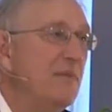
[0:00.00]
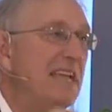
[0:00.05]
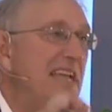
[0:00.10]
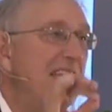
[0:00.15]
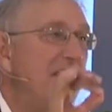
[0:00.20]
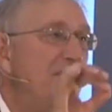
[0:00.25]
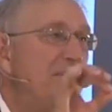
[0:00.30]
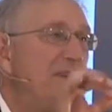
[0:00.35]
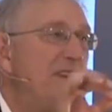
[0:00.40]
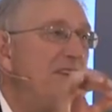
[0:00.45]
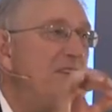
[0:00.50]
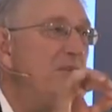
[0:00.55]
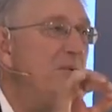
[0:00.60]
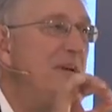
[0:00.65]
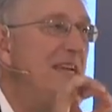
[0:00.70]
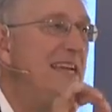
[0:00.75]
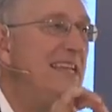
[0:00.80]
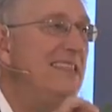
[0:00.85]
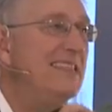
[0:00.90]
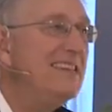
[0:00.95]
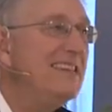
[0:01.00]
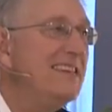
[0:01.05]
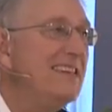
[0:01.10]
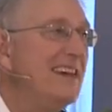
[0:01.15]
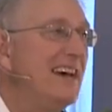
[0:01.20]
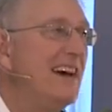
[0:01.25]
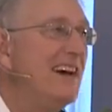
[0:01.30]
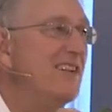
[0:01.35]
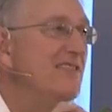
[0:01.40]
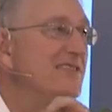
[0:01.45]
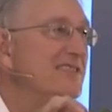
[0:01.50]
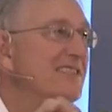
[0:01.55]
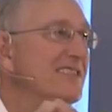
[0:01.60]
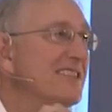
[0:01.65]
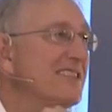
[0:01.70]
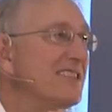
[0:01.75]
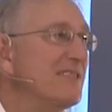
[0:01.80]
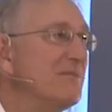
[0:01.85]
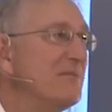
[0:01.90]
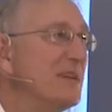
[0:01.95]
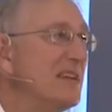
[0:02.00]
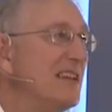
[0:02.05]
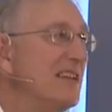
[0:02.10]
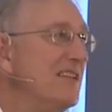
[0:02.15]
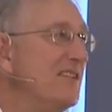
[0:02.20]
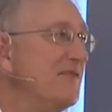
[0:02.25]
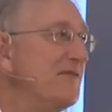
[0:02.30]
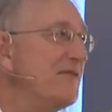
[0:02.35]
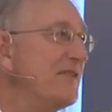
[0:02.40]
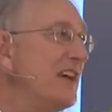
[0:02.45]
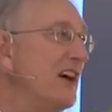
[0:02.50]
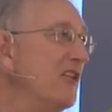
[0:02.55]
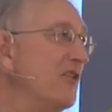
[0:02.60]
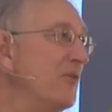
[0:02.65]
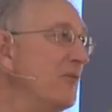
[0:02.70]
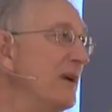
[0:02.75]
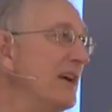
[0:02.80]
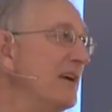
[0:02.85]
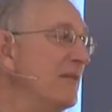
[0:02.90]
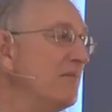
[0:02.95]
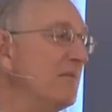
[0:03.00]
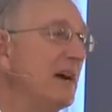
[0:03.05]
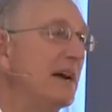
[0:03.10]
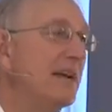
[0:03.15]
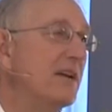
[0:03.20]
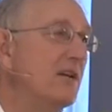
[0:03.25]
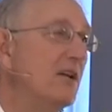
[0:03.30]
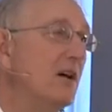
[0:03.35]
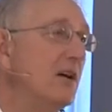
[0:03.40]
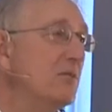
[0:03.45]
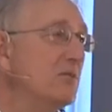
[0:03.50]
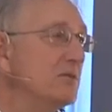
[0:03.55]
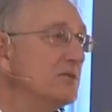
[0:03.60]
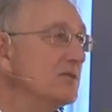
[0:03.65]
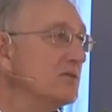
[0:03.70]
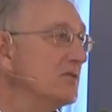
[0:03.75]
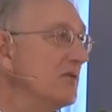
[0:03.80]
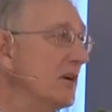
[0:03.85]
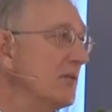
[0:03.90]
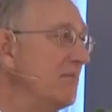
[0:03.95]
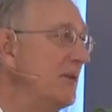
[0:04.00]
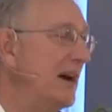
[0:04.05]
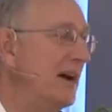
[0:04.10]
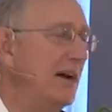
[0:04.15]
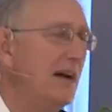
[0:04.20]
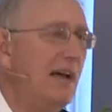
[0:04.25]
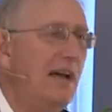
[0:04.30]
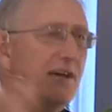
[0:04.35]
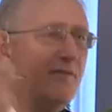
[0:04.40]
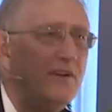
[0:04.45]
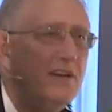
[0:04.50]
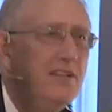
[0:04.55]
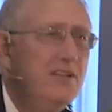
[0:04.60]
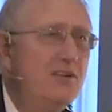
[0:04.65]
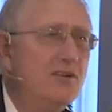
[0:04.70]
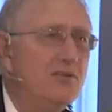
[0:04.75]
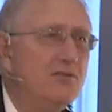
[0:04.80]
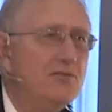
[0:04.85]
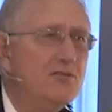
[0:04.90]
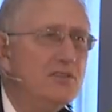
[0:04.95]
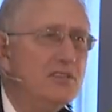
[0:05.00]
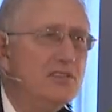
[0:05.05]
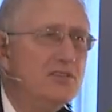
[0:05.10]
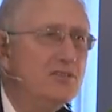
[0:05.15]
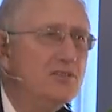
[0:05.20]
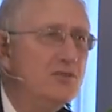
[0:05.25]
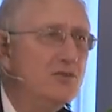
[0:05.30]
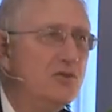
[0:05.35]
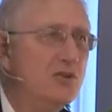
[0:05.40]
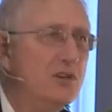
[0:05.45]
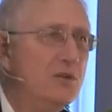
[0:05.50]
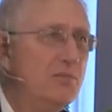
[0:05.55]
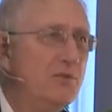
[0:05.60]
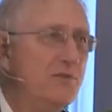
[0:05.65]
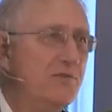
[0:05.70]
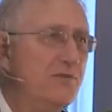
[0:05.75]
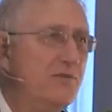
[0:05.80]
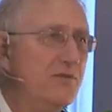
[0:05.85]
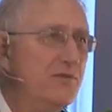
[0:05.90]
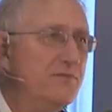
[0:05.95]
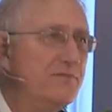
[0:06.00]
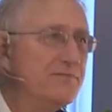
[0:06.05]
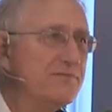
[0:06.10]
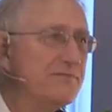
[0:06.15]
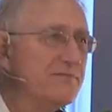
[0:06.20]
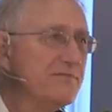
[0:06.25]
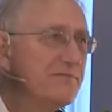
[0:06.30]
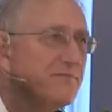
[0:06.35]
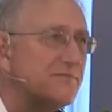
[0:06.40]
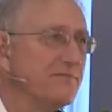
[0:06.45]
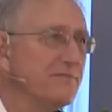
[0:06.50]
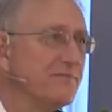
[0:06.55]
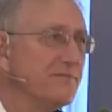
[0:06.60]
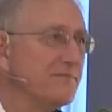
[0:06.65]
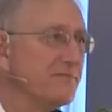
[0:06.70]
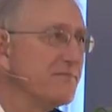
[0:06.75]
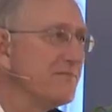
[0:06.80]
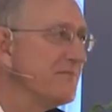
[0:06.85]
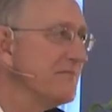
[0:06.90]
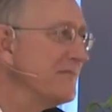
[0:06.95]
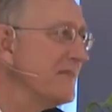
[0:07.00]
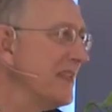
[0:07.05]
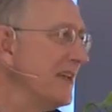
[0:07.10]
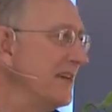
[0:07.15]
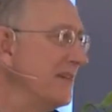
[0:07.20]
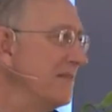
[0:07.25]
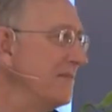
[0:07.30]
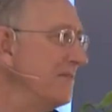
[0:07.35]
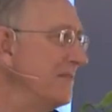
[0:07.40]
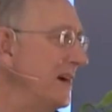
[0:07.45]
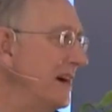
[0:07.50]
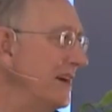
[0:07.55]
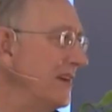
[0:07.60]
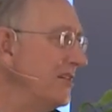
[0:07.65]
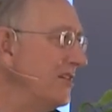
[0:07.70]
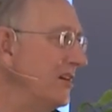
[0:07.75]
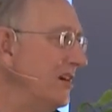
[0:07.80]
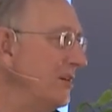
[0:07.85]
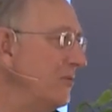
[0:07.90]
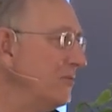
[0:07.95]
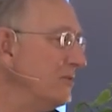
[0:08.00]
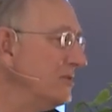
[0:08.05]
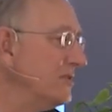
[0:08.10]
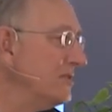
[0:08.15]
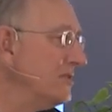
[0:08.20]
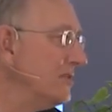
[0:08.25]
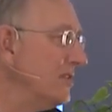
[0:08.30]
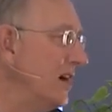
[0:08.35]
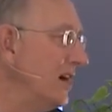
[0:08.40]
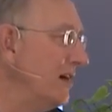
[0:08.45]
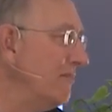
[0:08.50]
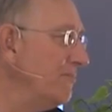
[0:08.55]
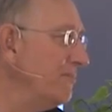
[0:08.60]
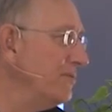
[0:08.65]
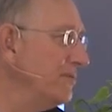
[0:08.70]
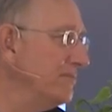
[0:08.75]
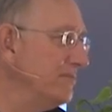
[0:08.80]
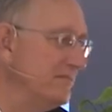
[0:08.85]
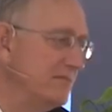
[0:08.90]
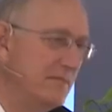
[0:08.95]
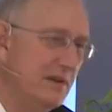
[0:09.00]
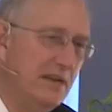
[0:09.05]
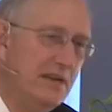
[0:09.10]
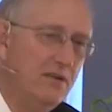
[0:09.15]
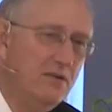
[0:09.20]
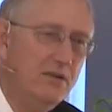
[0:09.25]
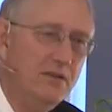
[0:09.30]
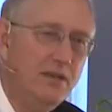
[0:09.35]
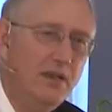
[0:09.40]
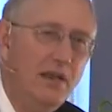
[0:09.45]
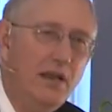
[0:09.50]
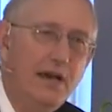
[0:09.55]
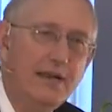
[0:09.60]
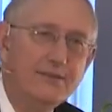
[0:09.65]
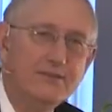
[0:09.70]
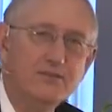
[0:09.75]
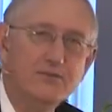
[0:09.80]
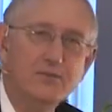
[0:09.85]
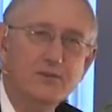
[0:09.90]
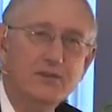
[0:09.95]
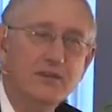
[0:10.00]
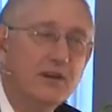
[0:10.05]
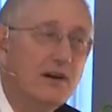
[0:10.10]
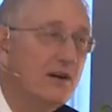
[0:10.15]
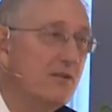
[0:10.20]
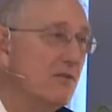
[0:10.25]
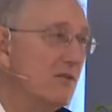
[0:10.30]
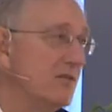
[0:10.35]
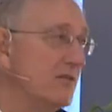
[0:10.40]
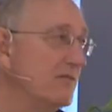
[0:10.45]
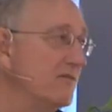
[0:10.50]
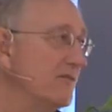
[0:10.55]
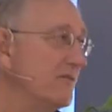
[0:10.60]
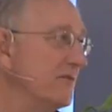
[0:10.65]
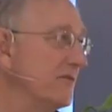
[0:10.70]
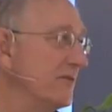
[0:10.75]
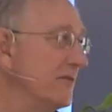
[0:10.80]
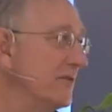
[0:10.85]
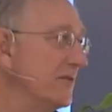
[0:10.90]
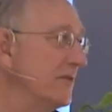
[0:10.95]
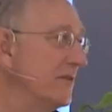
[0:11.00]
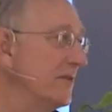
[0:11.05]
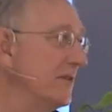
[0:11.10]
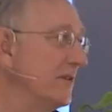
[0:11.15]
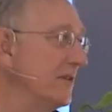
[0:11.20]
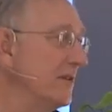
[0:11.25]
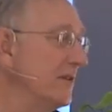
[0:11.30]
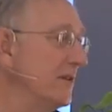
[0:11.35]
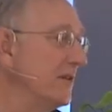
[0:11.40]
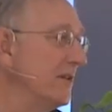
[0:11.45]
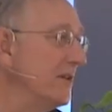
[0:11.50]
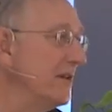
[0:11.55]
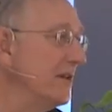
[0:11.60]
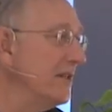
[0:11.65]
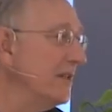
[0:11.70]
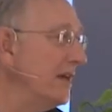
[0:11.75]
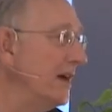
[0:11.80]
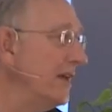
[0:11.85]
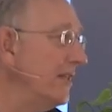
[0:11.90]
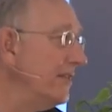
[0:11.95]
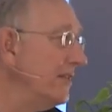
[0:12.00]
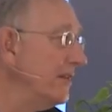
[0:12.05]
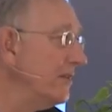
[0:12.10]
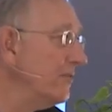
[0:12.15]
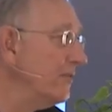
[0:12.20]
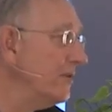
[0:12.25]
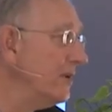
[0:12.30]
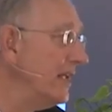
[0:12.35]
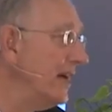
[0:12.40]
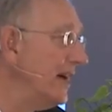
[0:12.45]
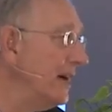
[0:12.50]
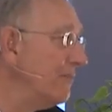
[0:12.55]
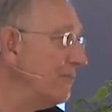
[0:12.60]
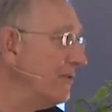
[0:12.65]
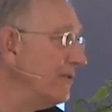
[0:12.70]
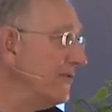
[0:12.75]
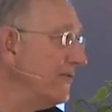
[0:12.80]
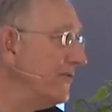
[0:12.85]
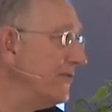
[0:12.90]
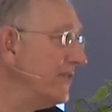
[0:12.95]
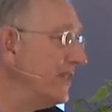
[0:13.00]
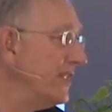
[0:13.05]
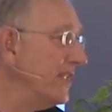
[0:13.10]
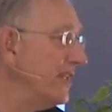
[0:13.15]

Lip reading: in between the towns, in the middle of nowhere, my car would stop. Have I told you this story before? No. My car would stop, and all the lights would go off, and nothing would happen.